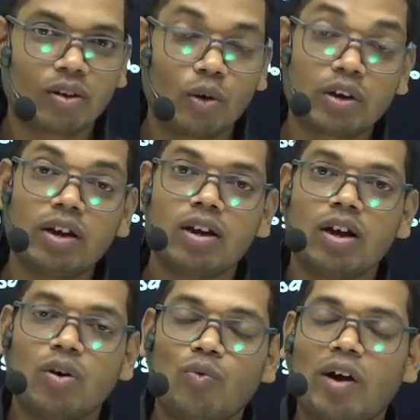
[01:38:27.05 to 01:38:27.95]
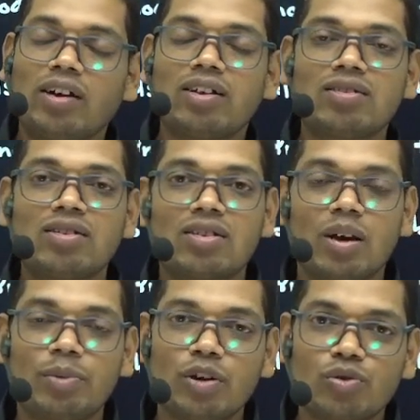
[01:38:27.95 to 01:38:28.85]
Okay, why does this
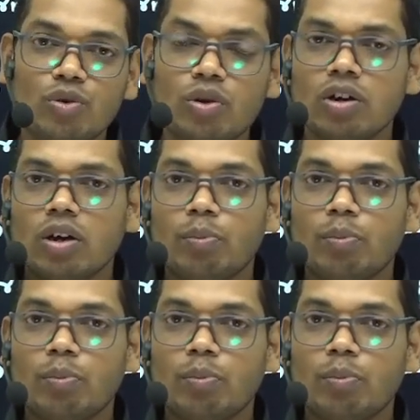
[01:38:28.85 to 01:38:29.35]
appear so?